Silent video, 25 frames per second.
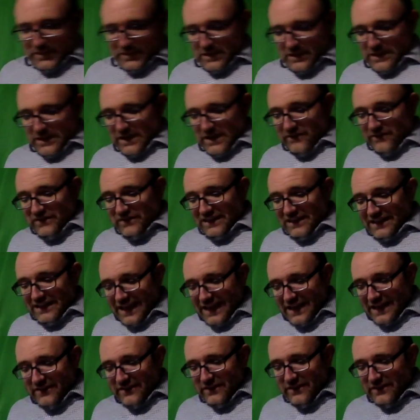if the
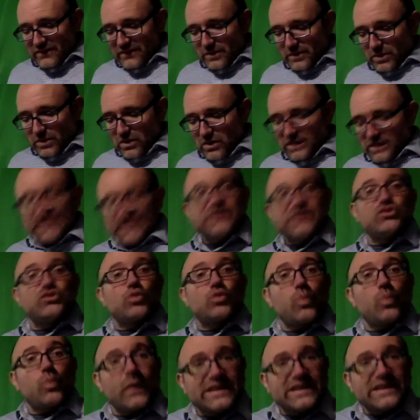length of the plot is
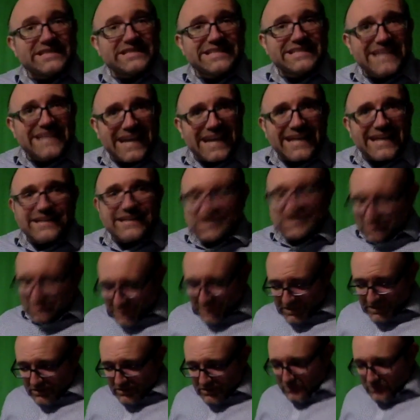28
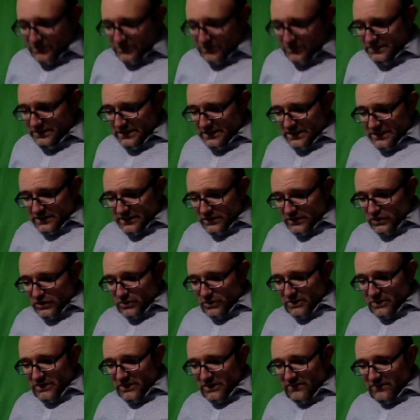meters,
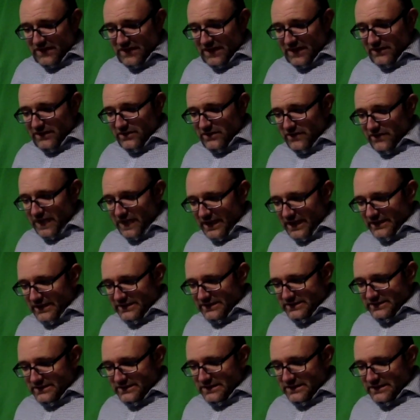determine the value of
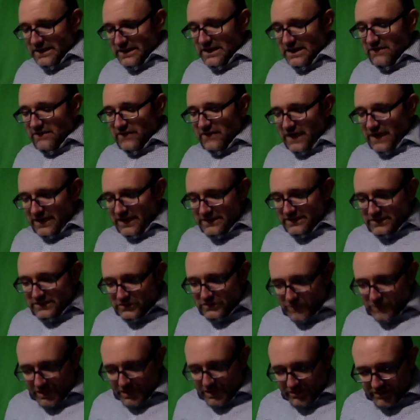x if x is
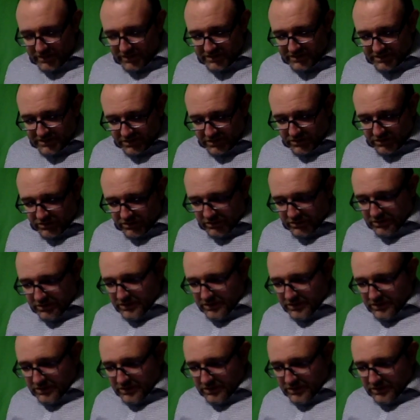greater than 0.